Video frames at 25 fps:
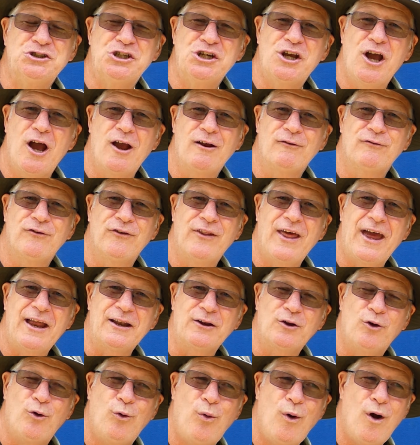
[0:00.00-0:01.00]
you're going for
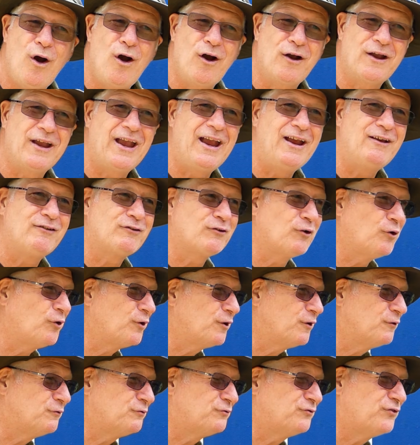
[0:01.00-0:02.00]
that quirky sort
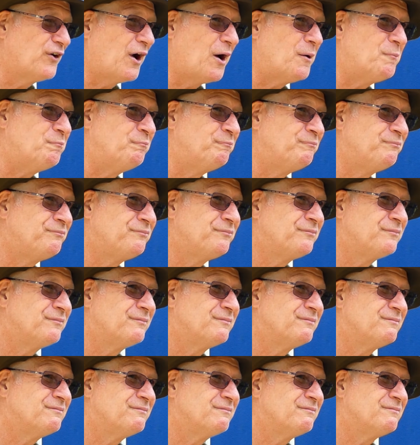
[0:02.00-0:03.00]
of
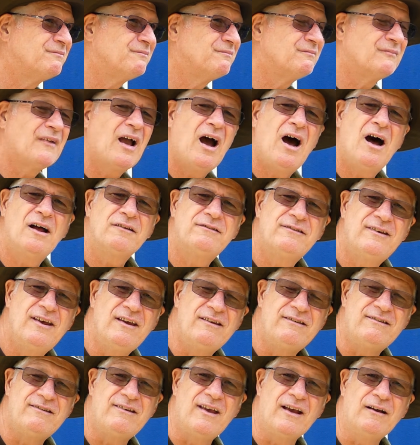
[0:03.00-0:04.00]

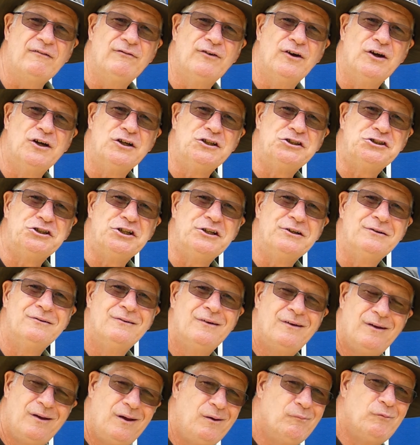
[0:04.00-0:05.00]
artistic version,
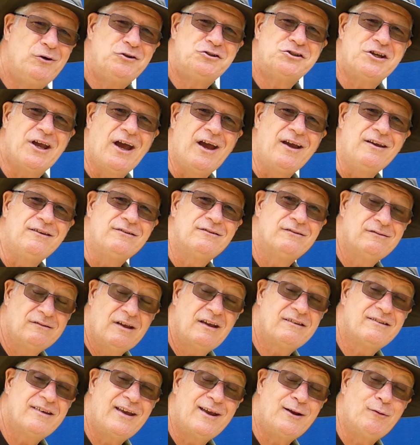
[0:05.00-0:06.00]
in which case
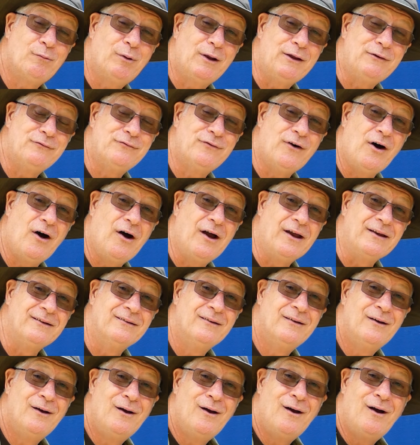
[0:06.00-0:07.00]
that's equally fine.
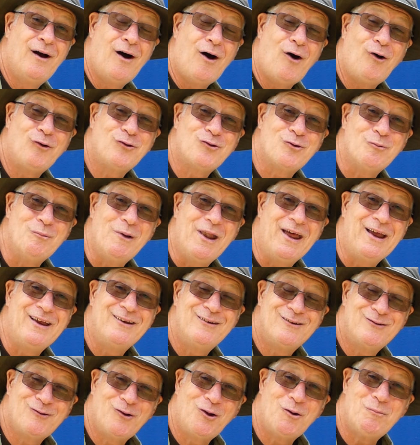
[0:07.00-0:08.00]
Ultimately,
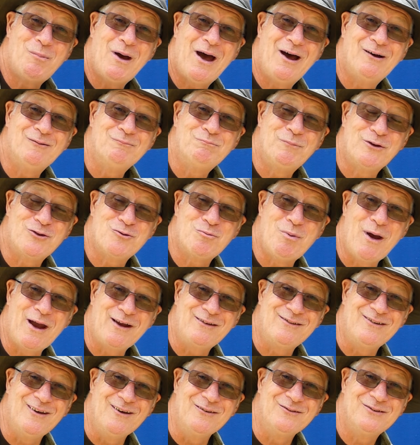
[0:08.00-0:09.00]
it's all about
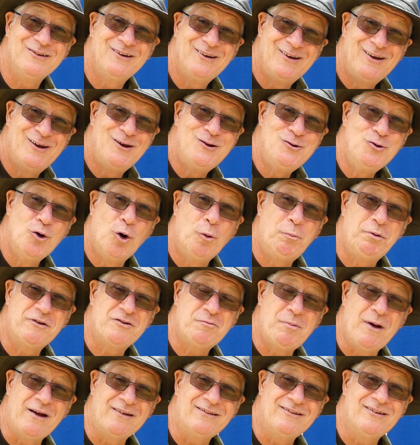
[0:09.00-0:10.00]
perspective. Your
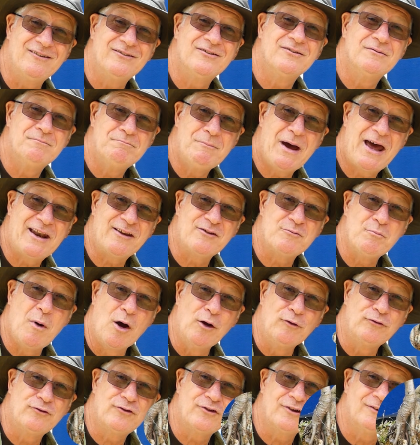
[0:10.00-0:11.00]
perspective matters
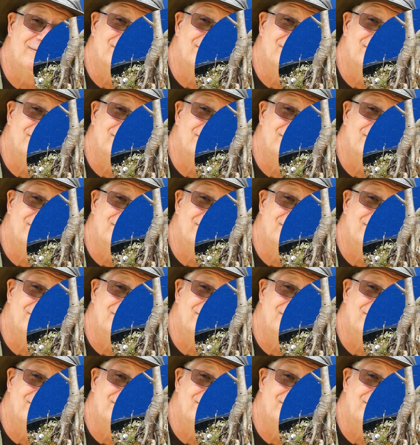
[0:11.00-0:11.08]
most.